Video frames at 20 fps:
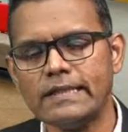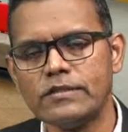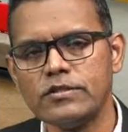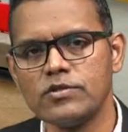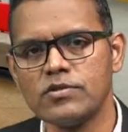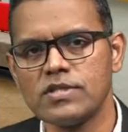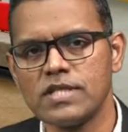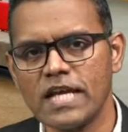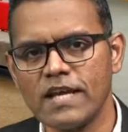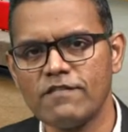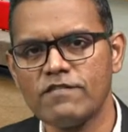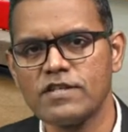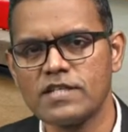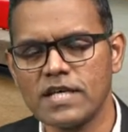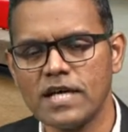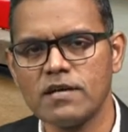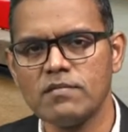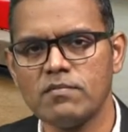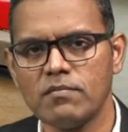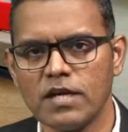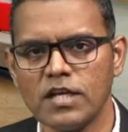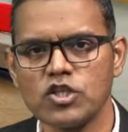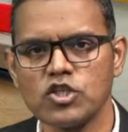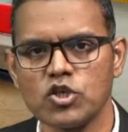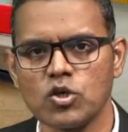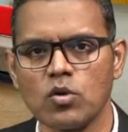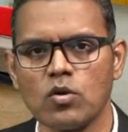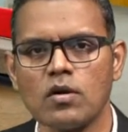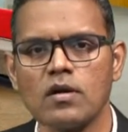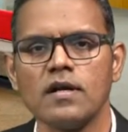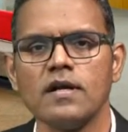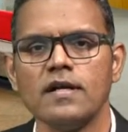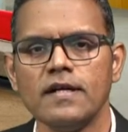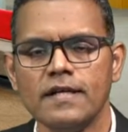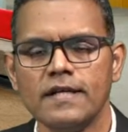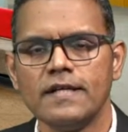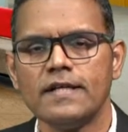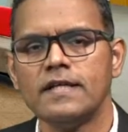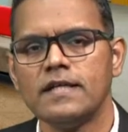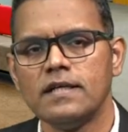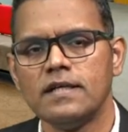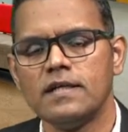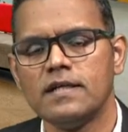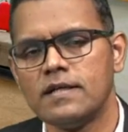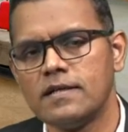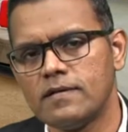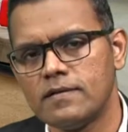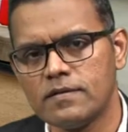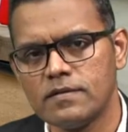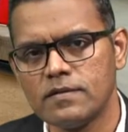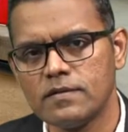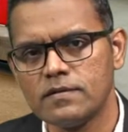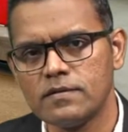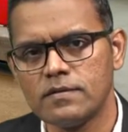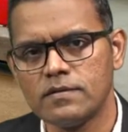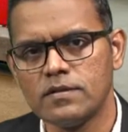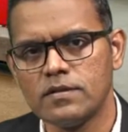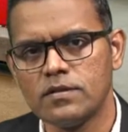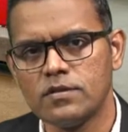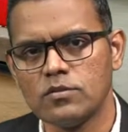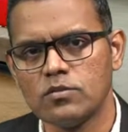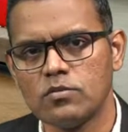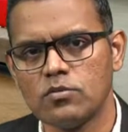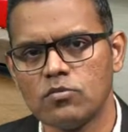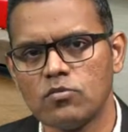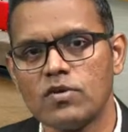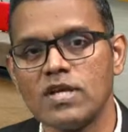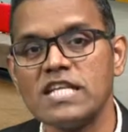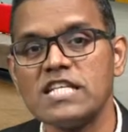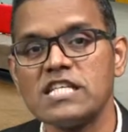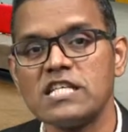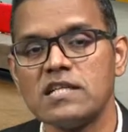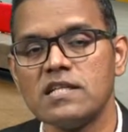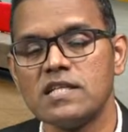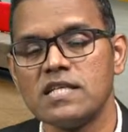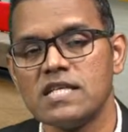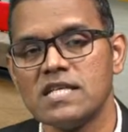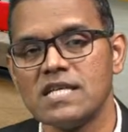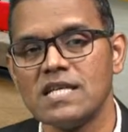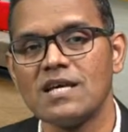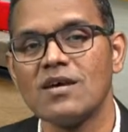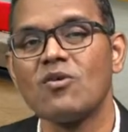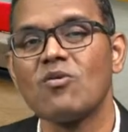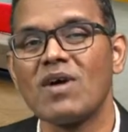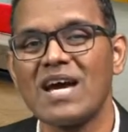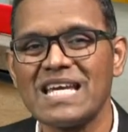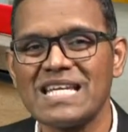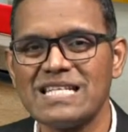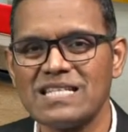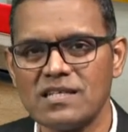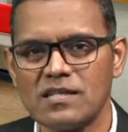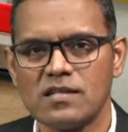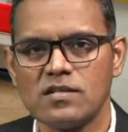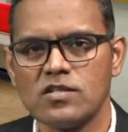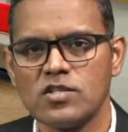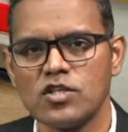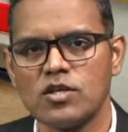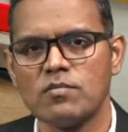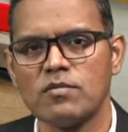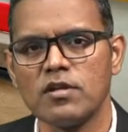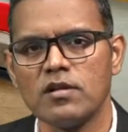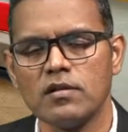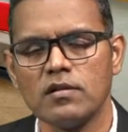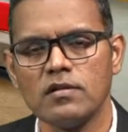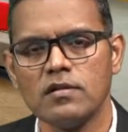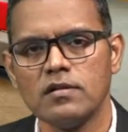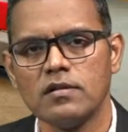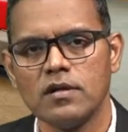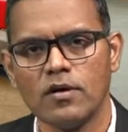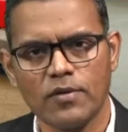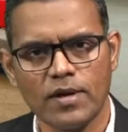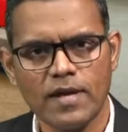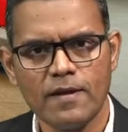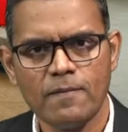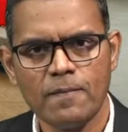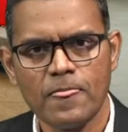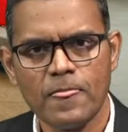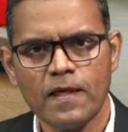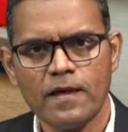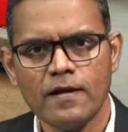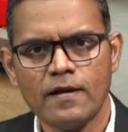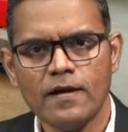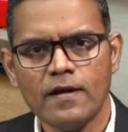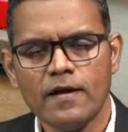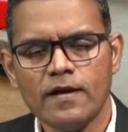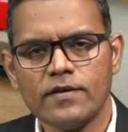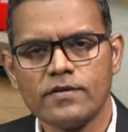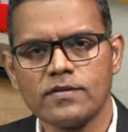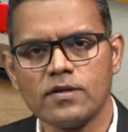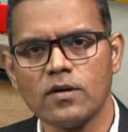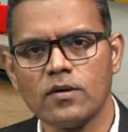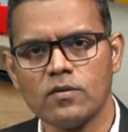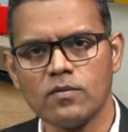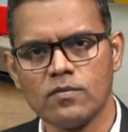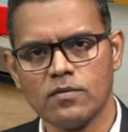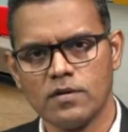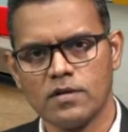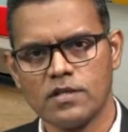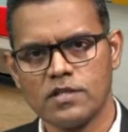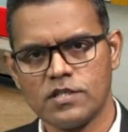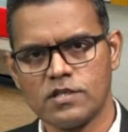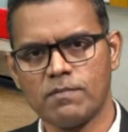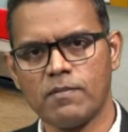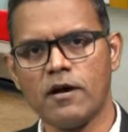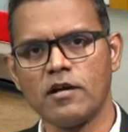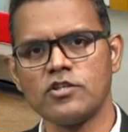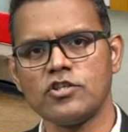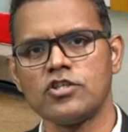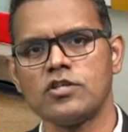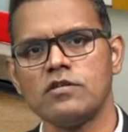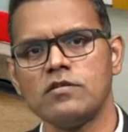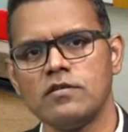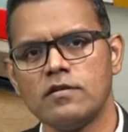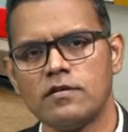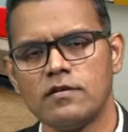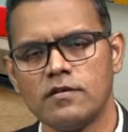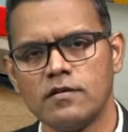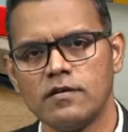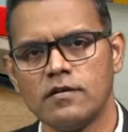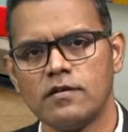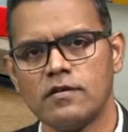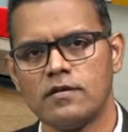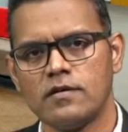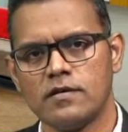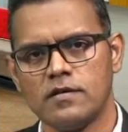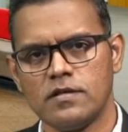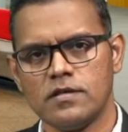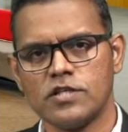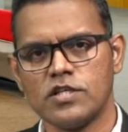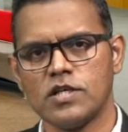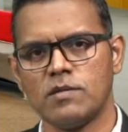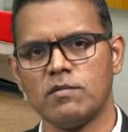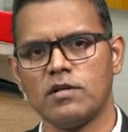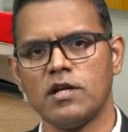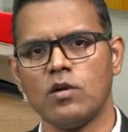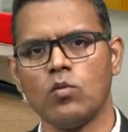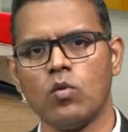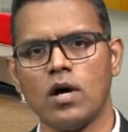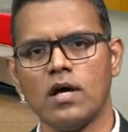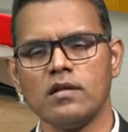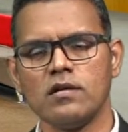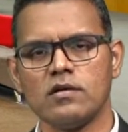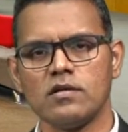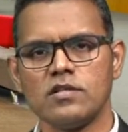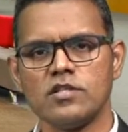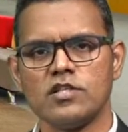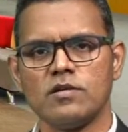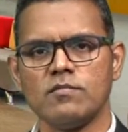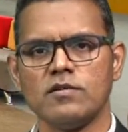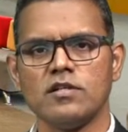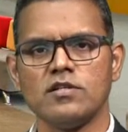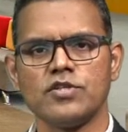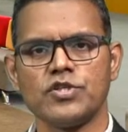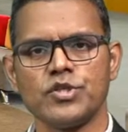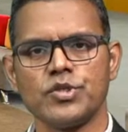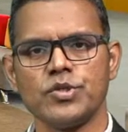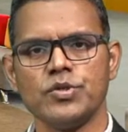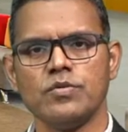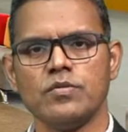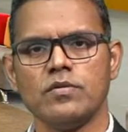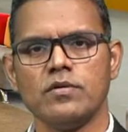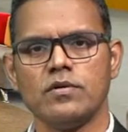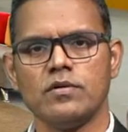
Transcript: to save time, make sure you reach the right terminal. Okay, so departure, Terminal 1 or Terminal 2.